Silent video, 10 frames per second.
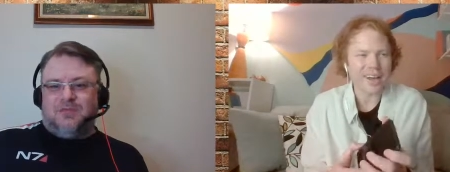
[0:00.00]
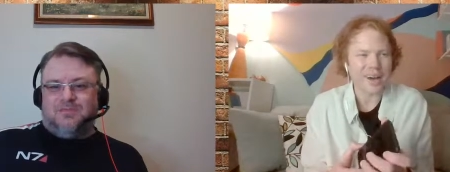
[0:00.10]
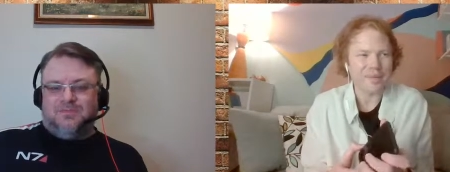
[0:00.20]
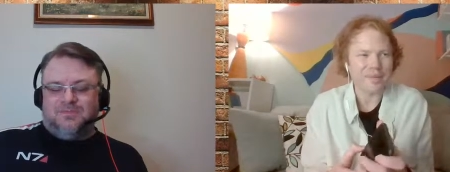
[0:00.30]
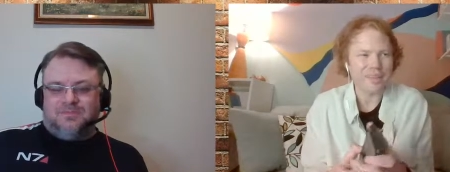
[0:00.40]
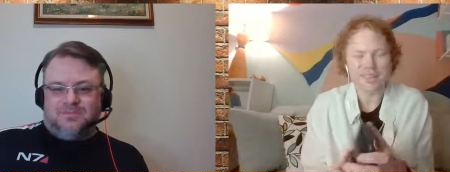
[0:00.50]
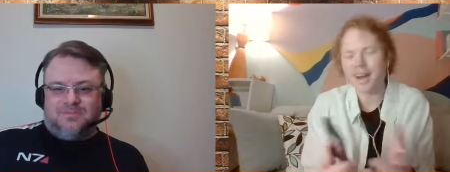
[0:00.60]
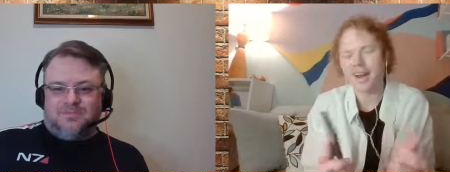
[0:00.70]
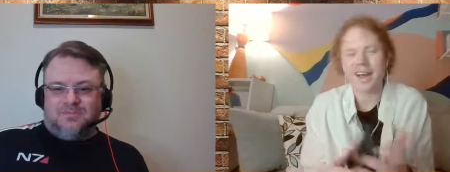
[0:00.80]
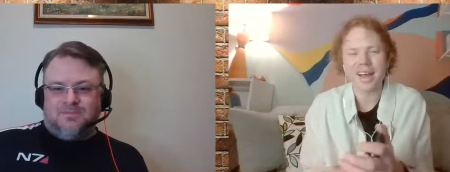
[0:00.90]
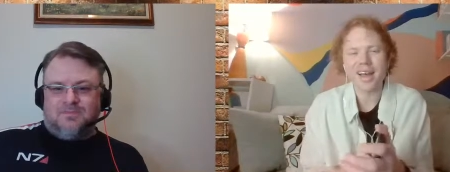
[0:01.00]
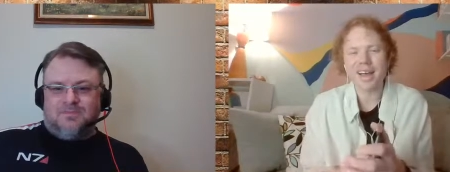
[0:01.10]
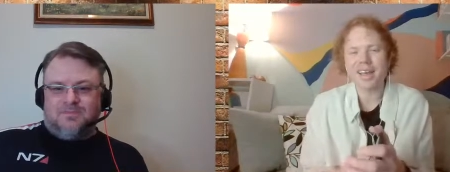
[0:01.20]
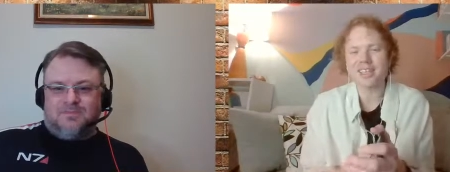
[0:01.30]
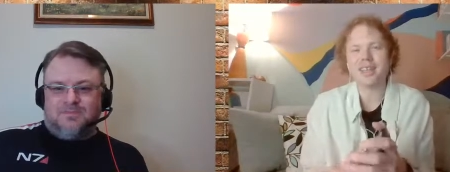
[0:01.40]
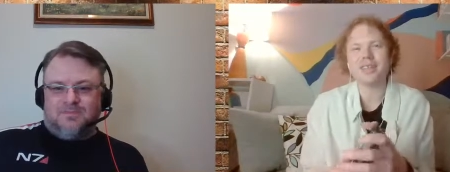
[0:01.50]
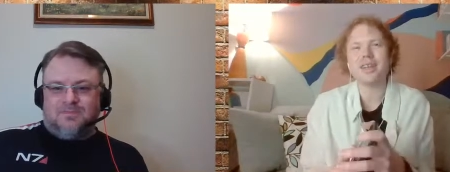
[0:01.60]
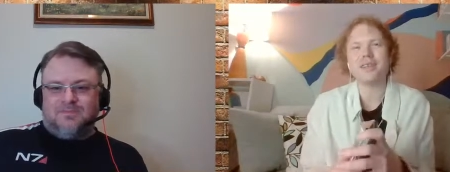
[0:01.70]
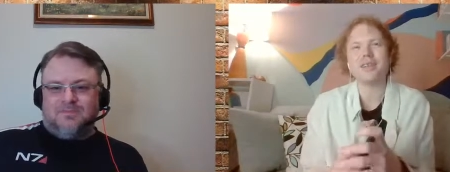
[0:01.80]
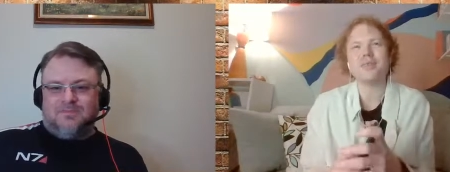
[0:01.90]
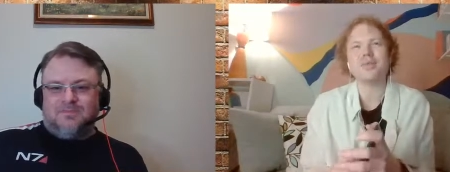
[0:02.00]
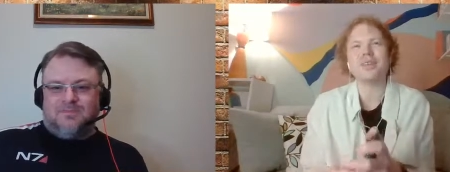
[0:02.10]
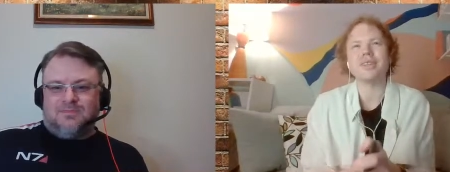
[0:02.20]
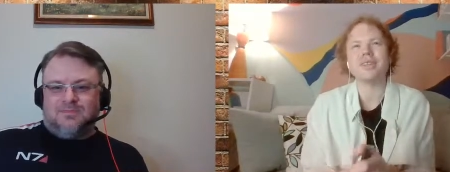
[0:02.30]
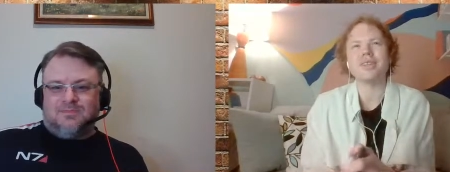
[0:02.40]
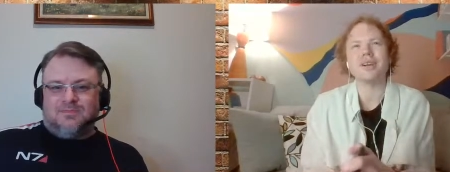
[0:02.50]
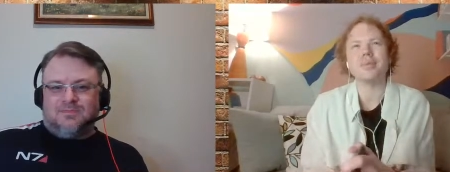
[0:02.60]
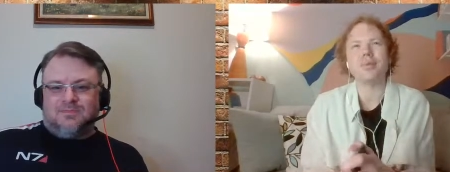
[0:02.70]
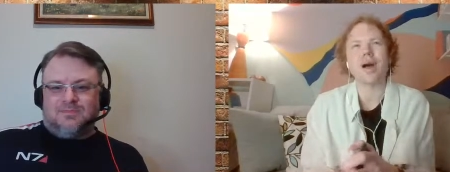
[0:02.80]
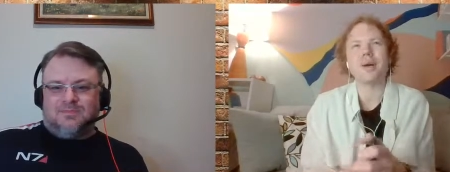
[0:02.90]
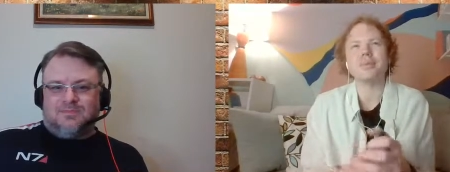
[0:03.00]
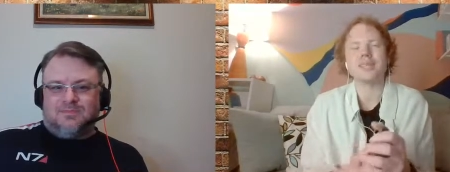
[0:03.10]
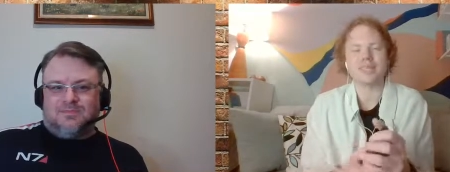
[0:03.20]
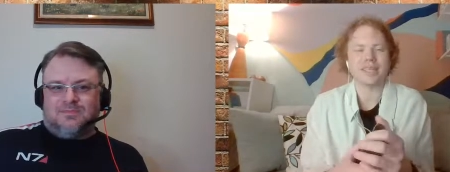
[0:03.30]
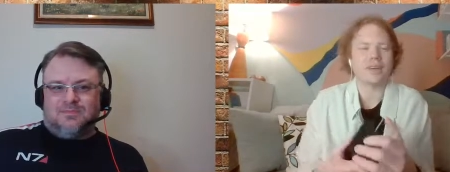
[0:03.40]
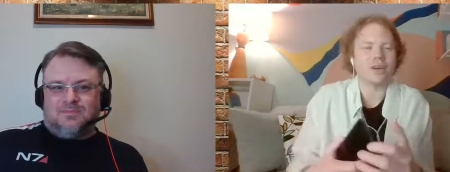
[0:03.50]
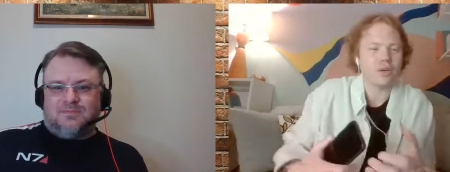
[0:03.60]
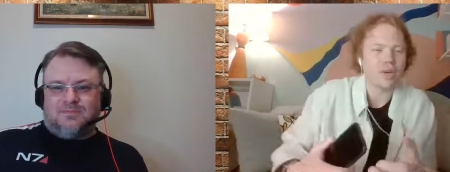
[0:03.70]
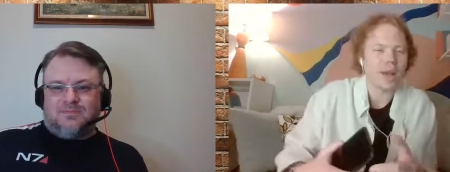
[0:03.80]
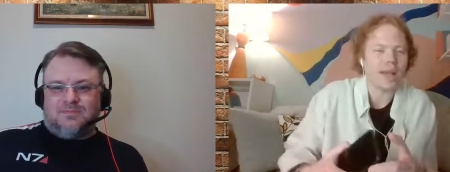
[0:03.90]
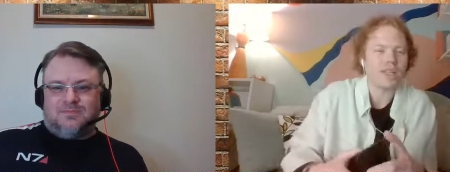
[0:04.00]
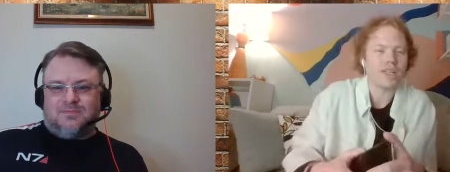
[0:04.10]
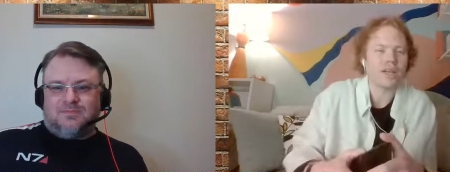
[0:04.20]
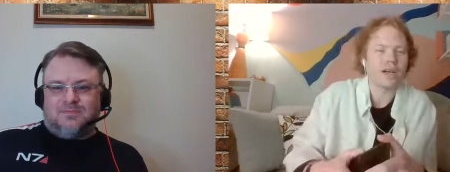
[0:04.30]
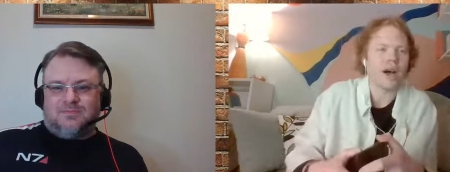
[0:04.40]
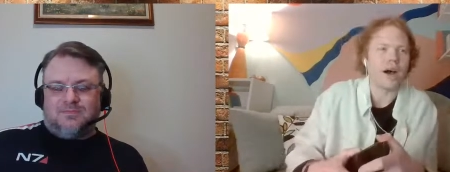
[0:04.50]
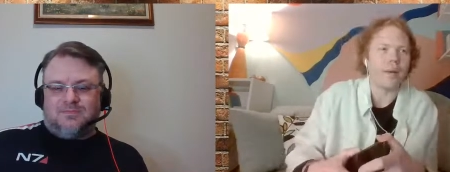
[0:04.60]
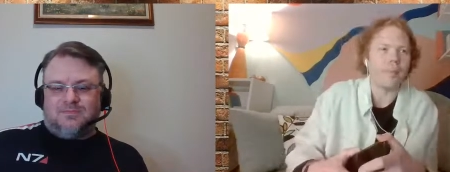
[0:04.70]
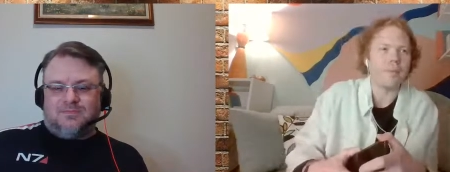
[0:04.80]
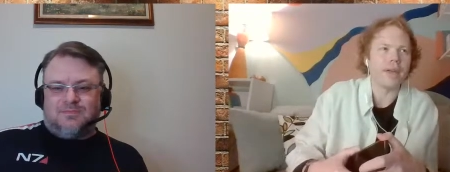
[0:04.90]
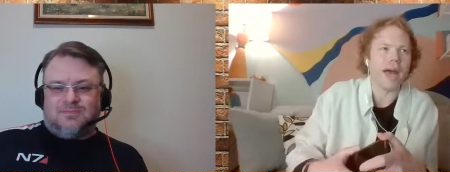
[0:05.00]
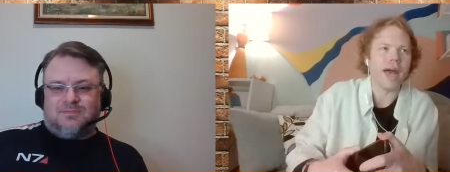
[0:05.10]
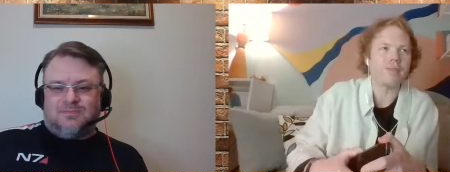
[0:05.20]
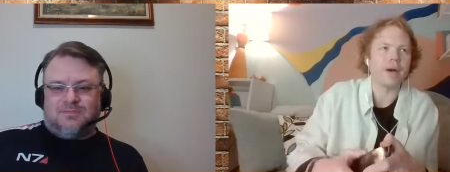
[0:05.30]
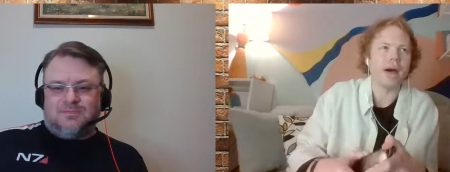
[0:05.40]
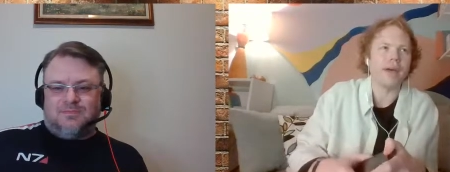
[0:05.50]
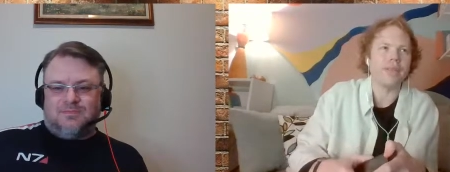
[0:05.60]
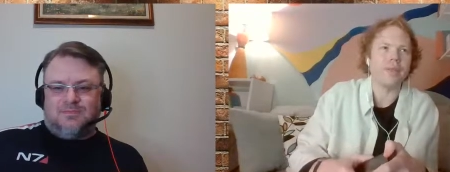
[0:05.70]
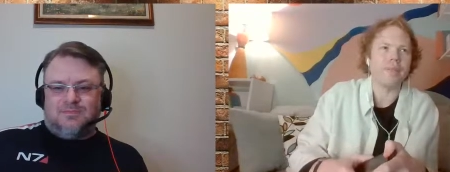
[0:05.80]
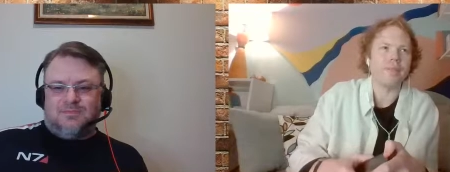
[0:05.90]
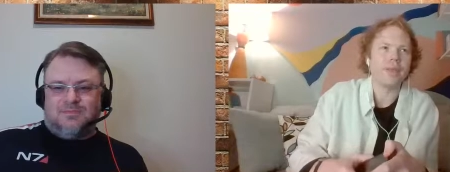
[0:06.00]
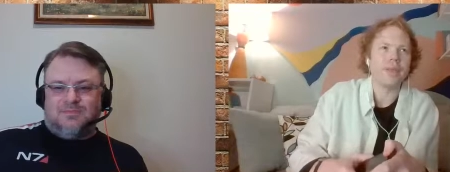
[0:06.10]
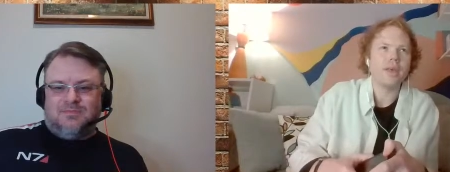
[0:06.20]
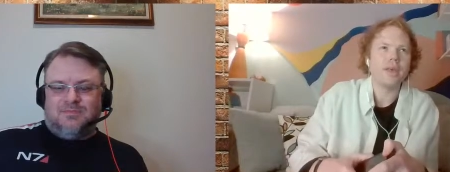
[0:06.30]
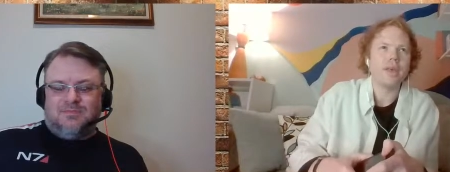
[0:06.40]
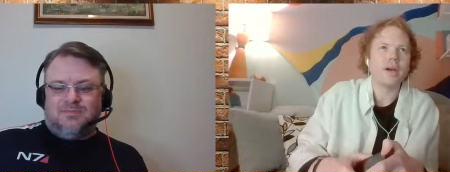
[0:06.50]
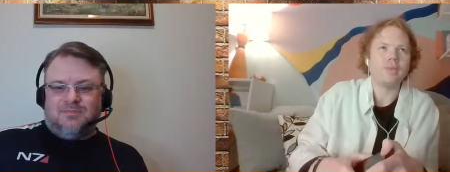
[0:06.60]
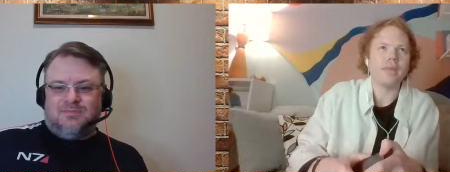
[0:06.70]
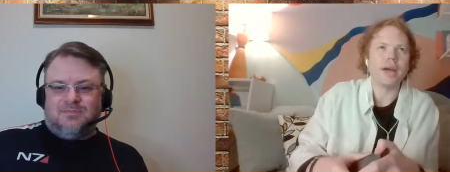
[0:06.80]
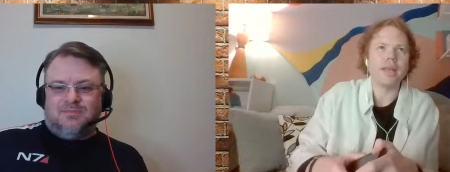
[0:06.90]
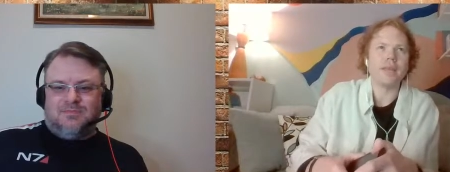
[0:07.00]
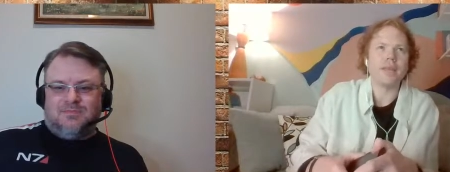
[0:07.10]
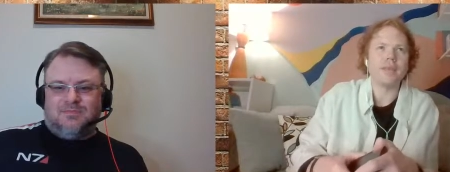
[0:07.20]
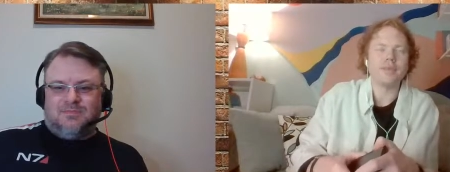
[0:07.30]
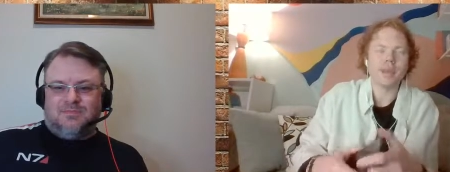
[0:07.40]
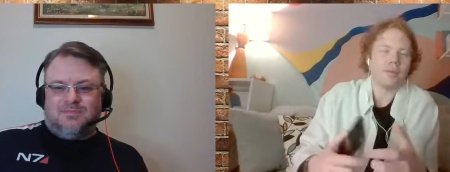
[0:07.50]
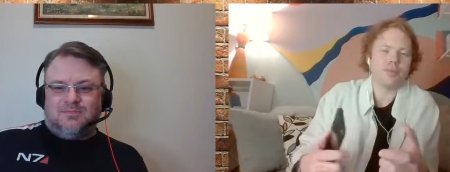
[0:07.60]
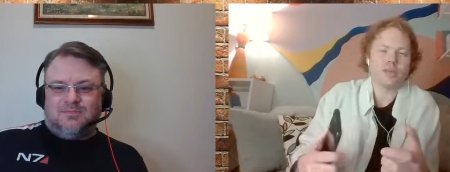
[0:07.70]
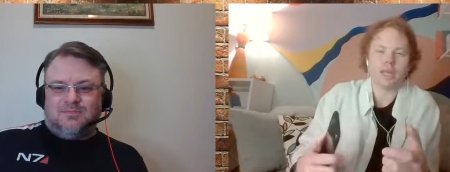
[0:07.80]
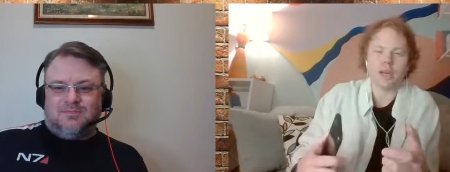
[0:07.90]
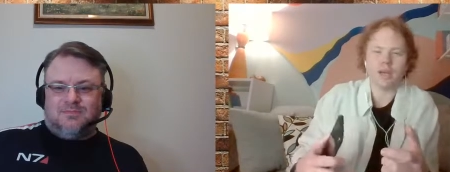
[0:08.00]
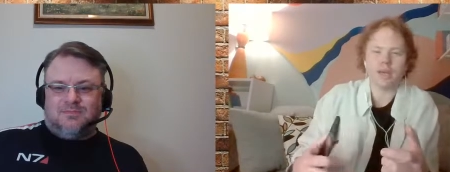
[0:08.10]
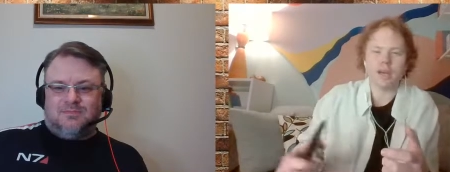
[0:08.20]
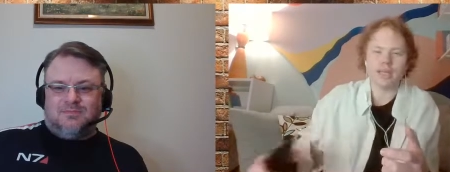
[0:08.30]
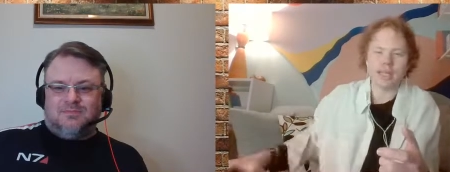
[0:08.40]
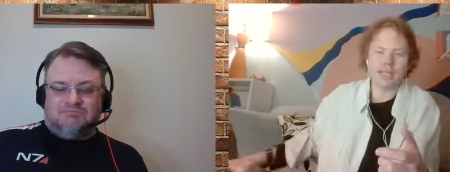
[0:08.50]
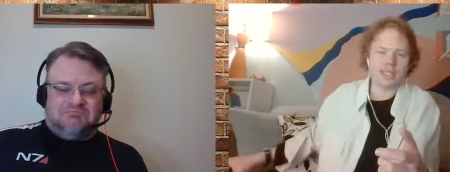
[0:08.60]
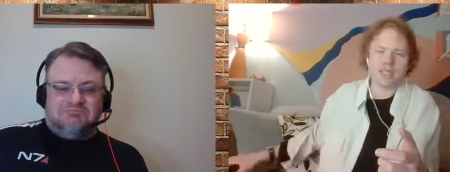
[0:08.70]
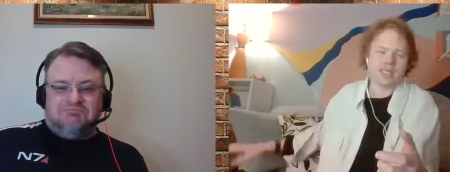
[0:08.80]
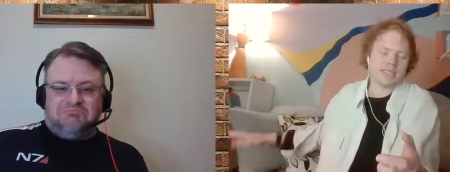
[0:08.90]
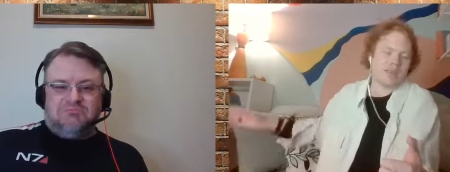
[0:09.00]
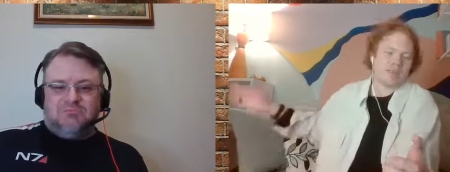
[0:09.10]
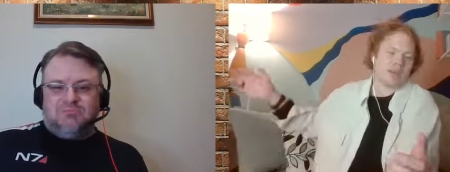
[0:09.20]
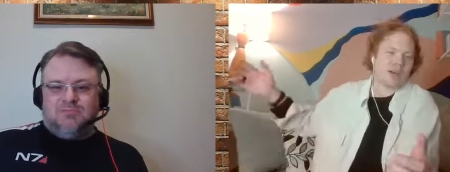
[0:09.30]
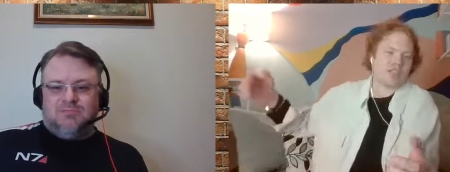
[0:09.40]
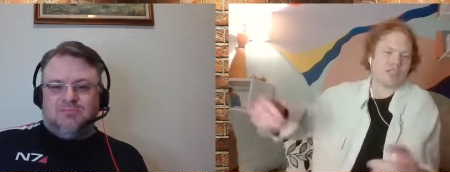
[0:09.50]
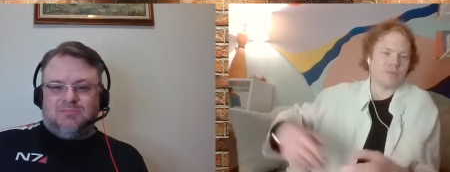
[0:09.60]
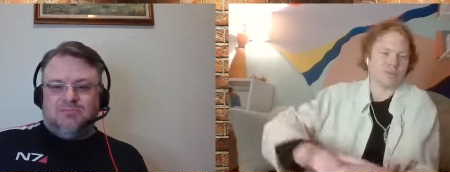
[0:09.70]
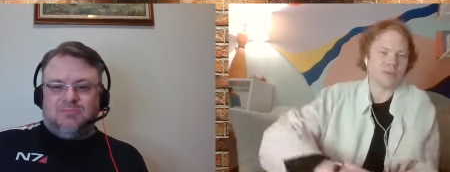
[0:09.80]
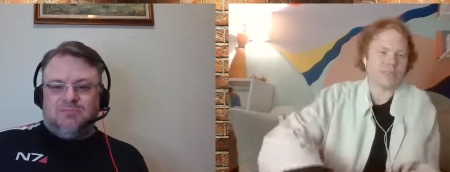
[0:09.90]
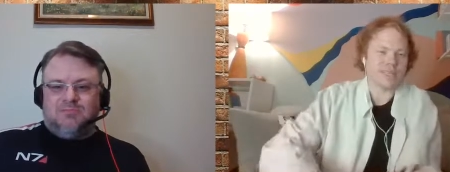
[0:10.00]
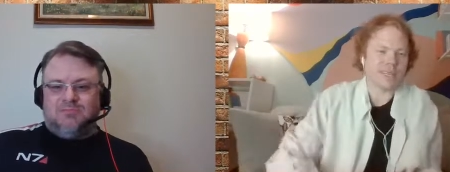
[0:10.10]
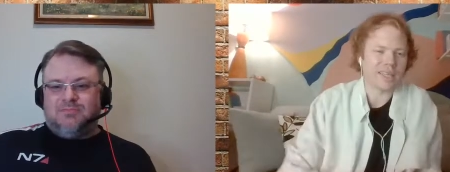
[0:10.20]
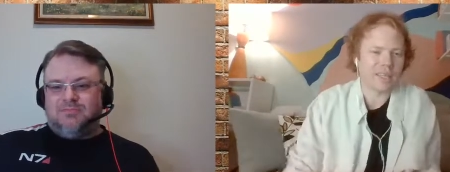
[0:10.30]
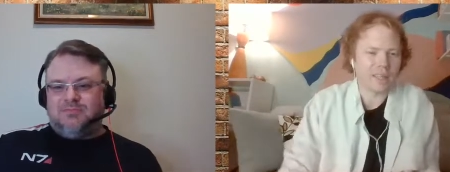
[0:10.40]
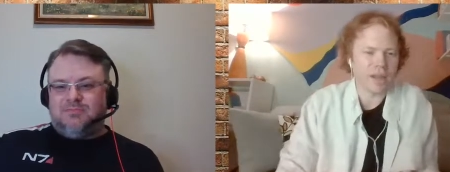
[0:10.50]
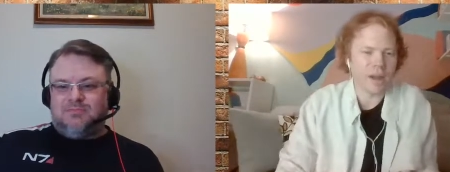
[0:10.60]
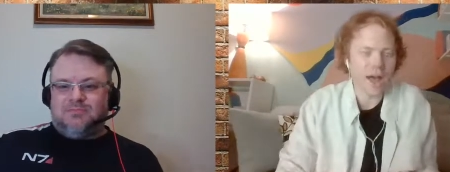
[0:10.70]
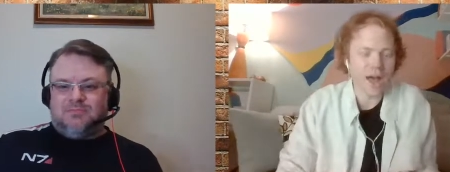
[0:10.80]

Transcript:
Speaker 1: um and so i don't it's not that i think you want to lean on props as like a crutch um and hide behind them but if it helps with the characterization it's the same as costumes where it's like you know